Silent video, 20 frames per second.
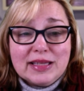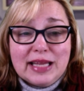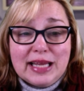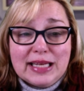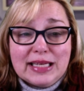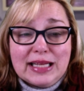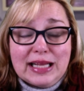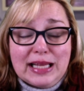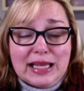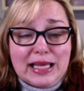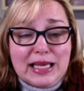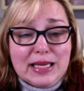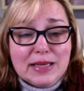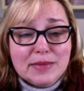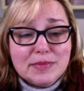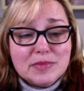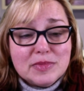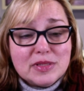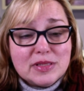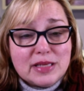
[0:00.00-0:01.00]
let
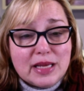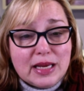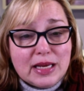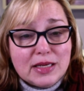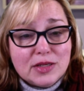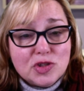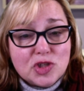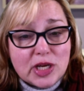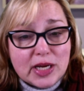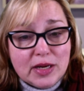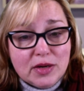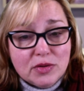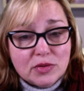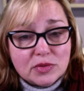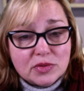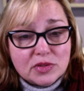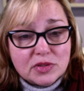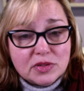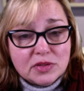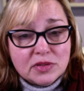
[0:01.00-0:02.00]
claims age out.